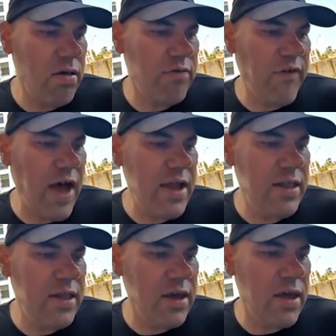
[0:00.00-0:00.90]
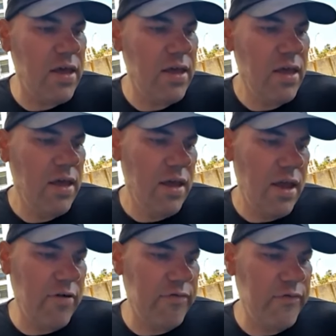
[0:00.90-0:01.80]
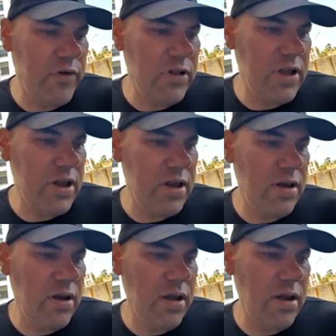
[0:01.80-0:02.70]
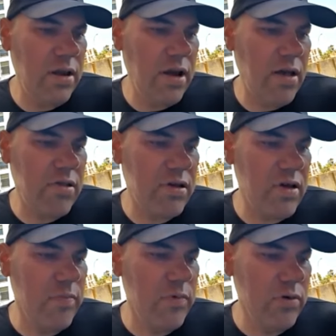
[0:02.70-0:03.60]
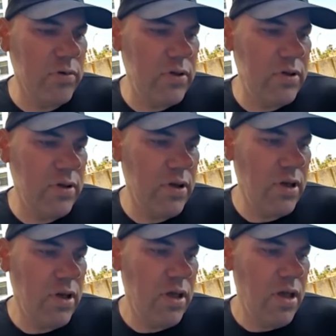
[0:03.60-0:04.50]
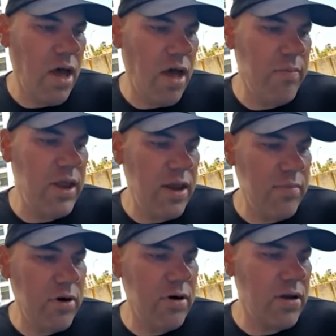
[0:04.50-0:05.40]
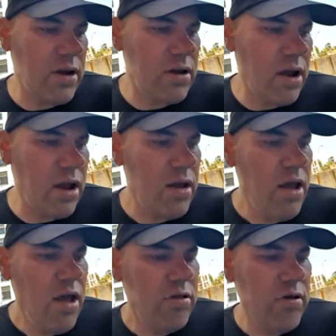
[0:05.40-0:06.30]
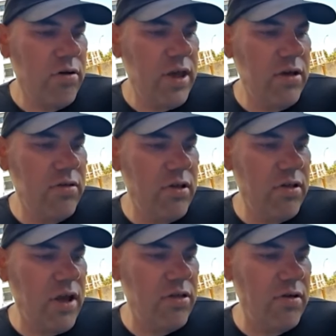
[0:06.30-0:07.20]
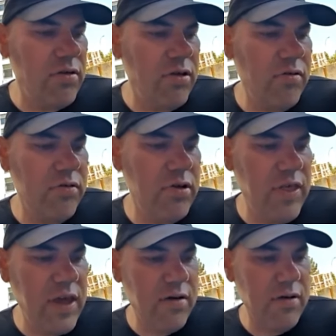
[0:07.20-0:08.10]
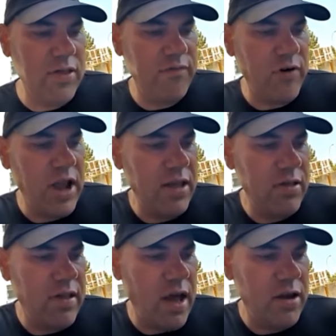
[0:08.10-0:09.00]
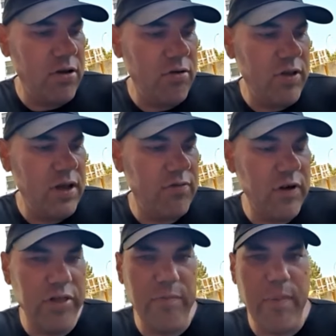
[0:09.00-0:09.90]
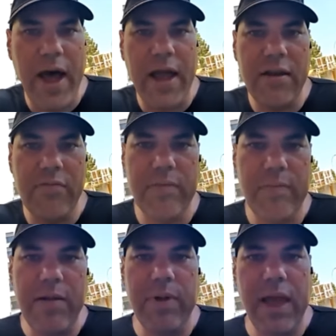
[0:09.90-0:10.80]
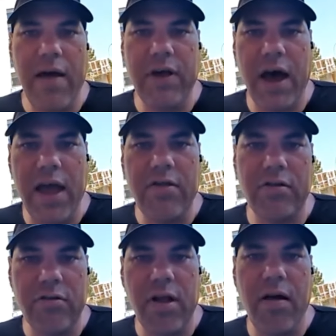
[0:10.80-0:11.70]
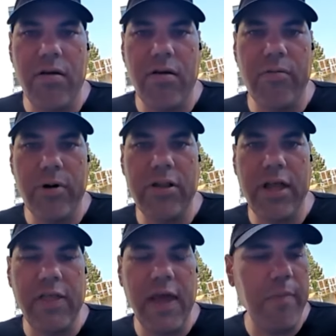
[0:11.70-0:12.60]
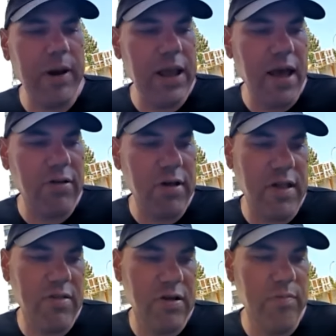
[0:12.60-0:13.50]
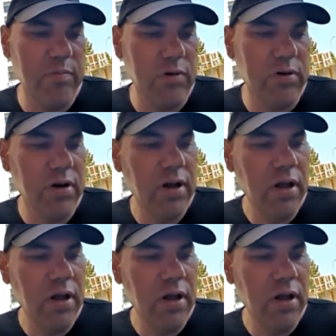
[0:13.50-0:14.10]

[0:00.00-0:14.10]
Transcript: Zwei Dinge erfüllen das Gemüt, mit immer So he uses, so you would think of the phrase two things fill the mind, that we might have Geist or a word like that, but he actually says Gemüt.